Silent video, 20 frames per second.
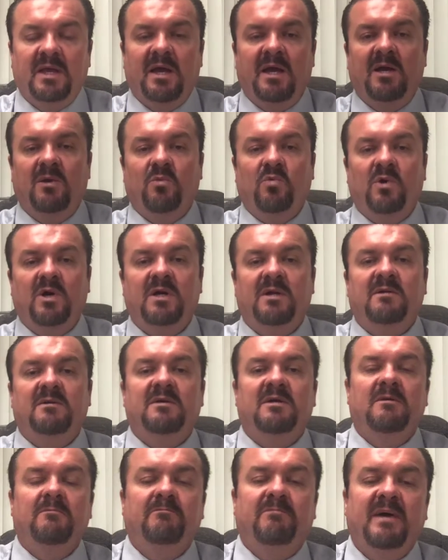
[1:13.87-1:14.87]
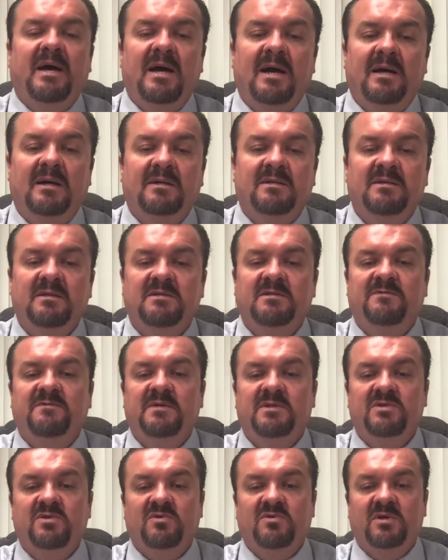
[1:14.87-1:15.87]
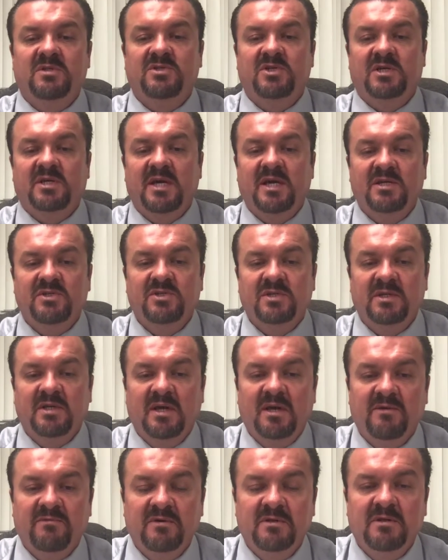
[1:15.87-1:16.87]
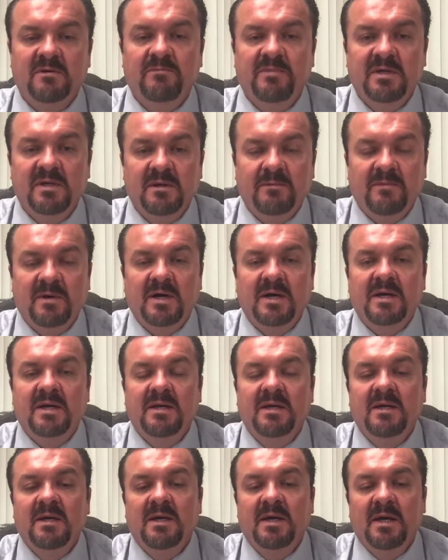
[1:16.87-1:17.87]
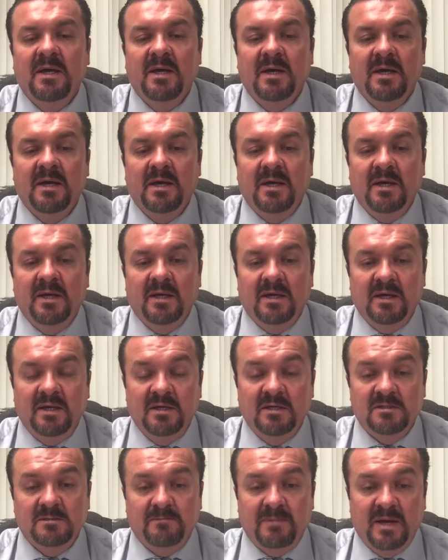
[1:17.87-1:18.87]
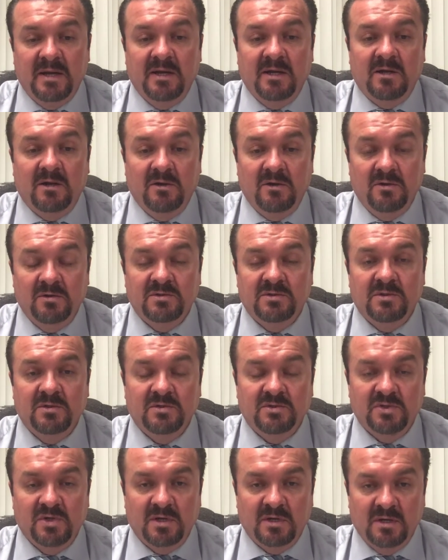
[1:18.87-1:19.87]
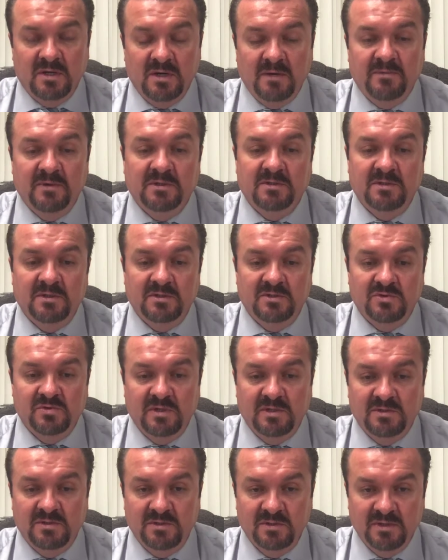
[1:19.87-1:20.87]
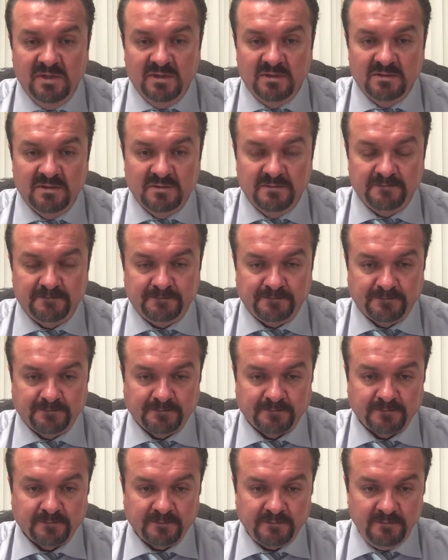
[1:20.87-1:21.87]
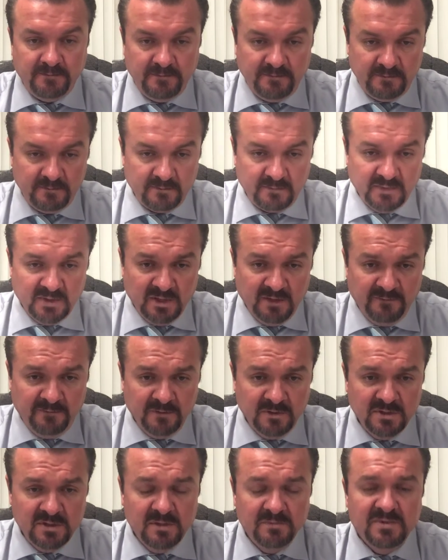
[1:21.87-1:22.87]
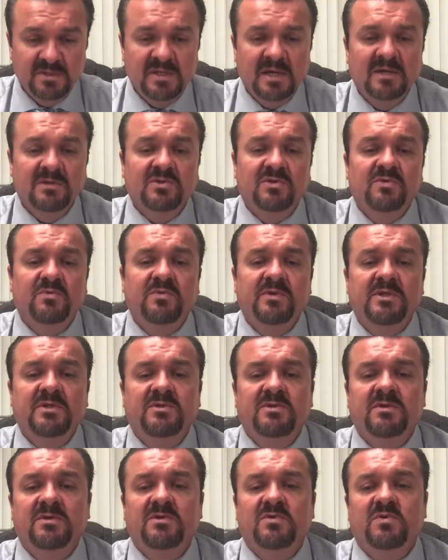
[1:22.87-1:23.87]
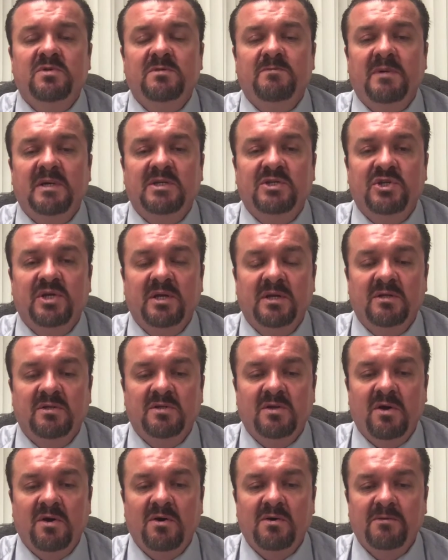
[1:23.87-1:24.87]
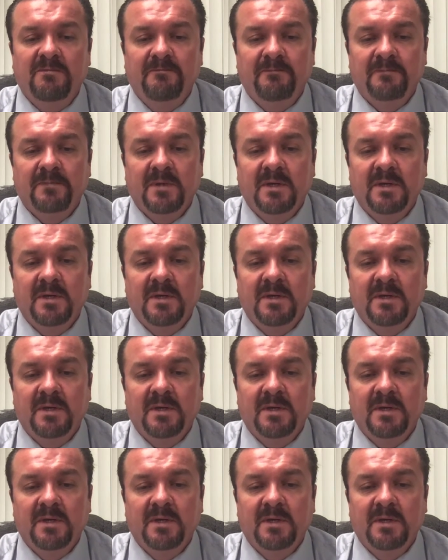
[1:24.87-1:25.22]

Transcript: And what impact does physical education have on the BMI in Hispanic low socioeconomic sixth grade students? The first substantial research was by Chen et al.